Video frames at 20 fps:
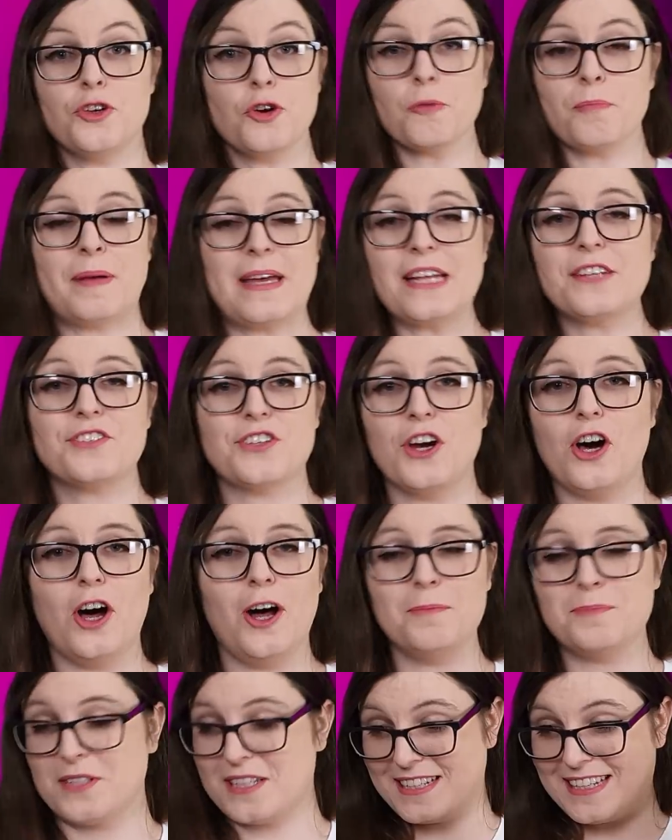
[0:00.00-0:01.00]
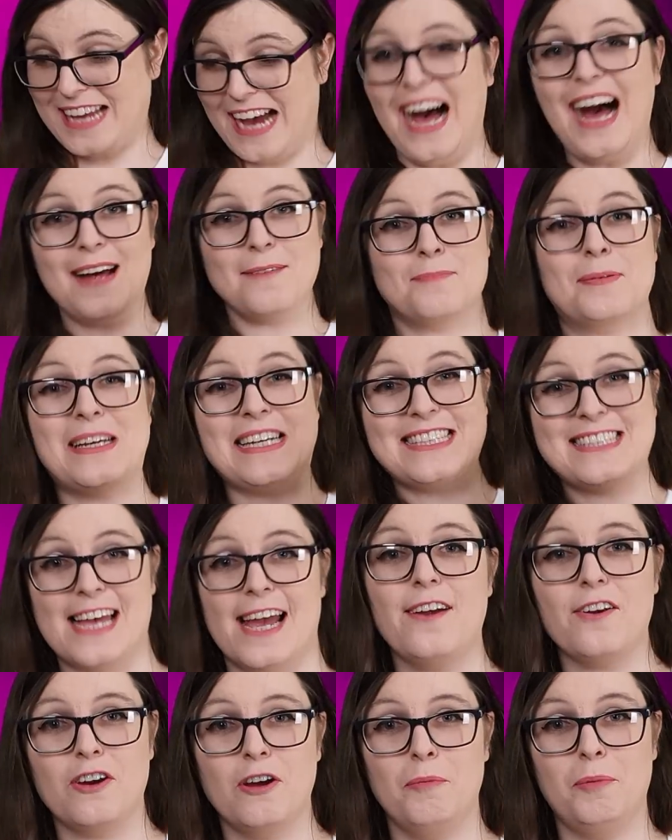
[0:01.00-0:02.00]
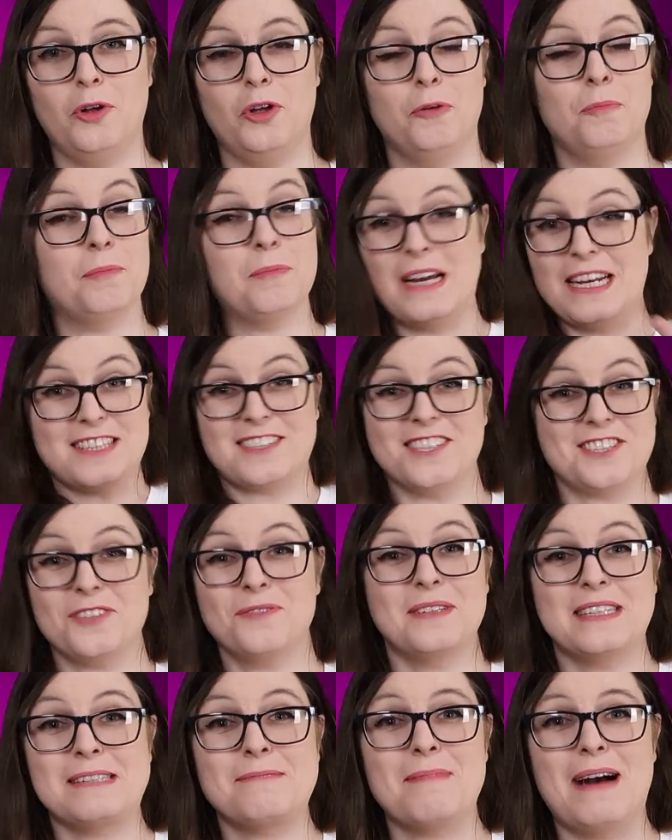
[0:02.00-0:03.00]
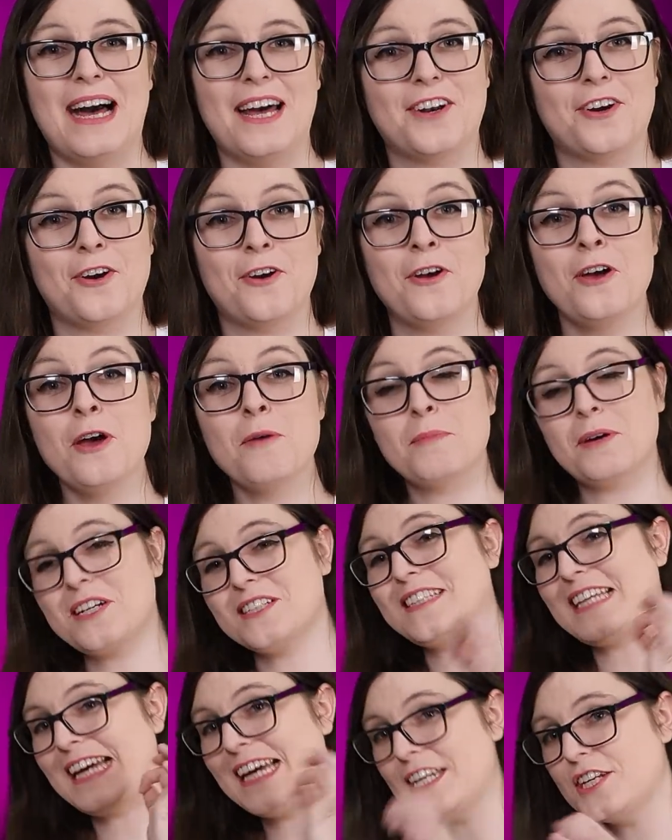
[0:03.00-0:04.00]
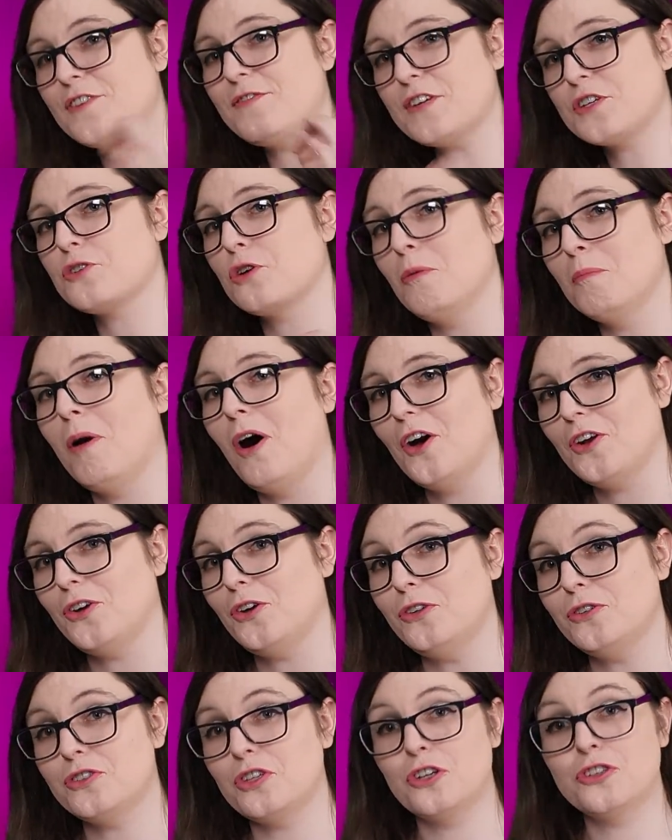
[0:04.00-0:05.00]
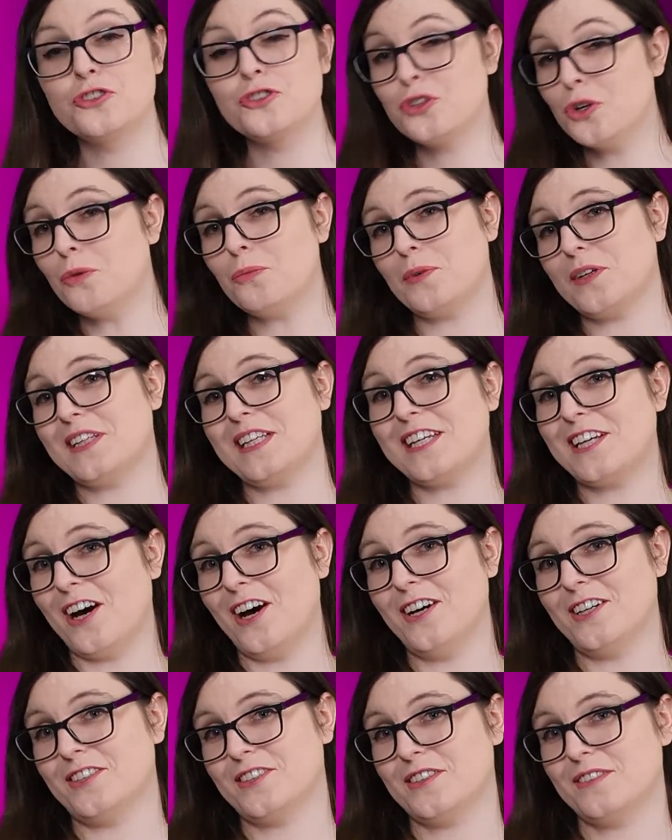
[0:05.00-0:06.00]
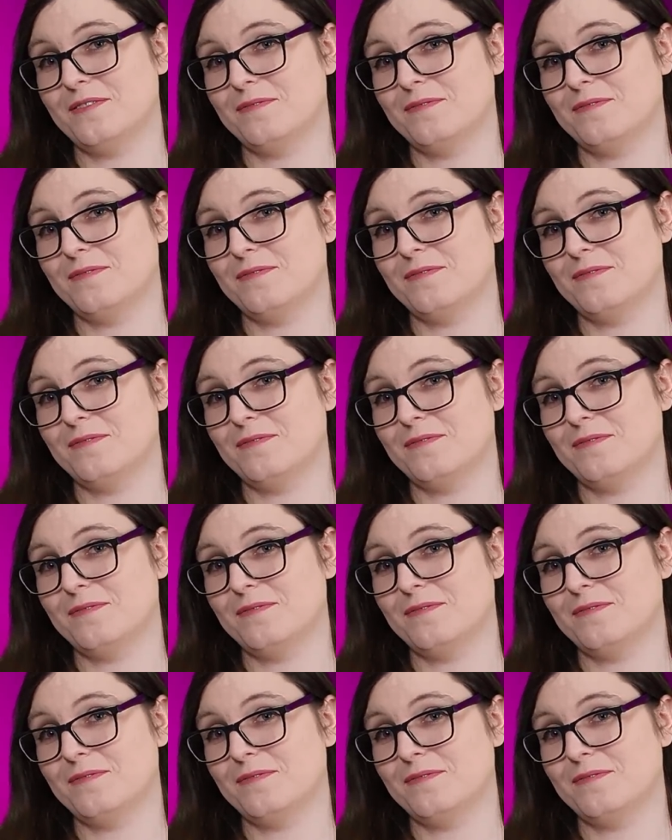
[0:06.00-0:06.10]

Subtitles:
Your paint jobs can be terrible. It doesn't really matter because the individual models don't really count.